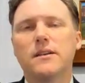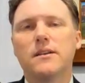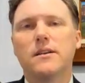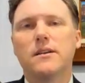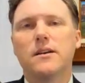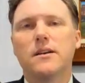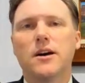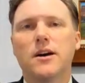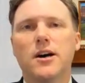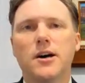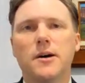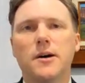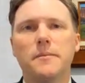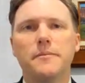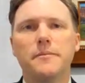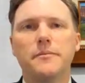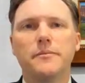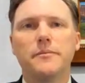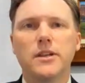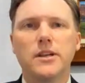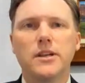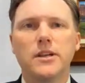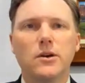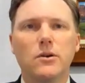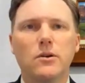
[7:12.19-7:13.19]

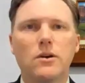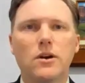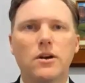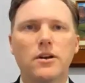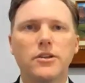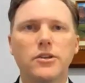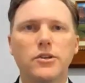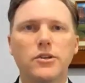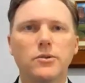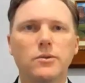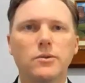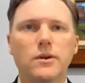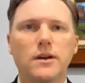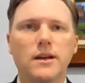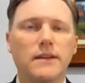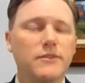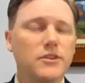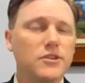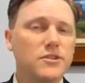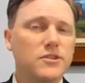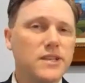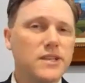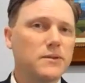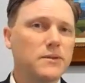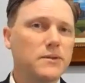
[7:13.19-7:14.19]
Have you
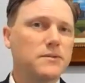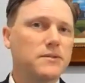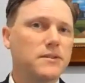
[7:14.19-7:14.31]
saved it